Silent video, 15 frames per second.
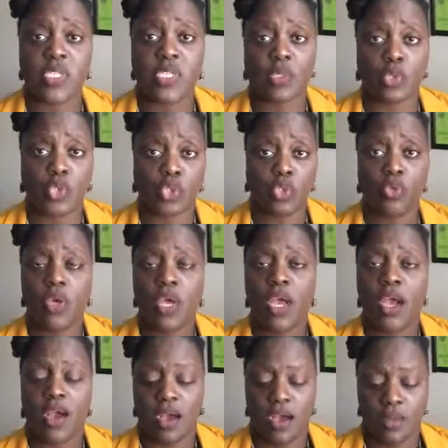social
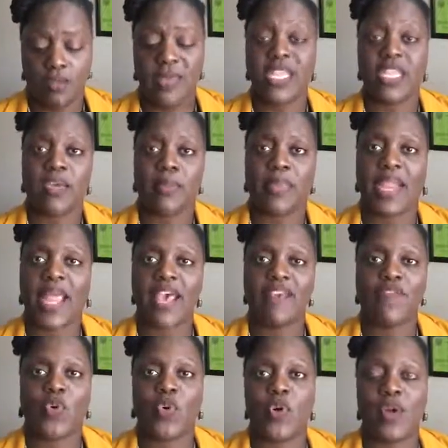media
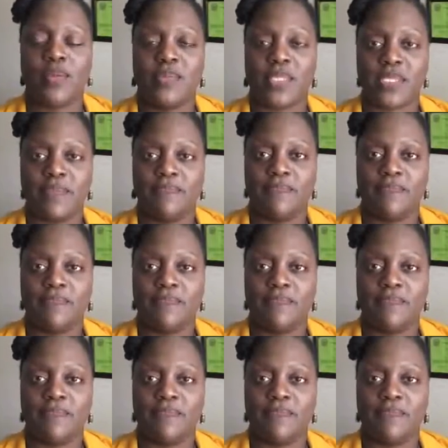platforms.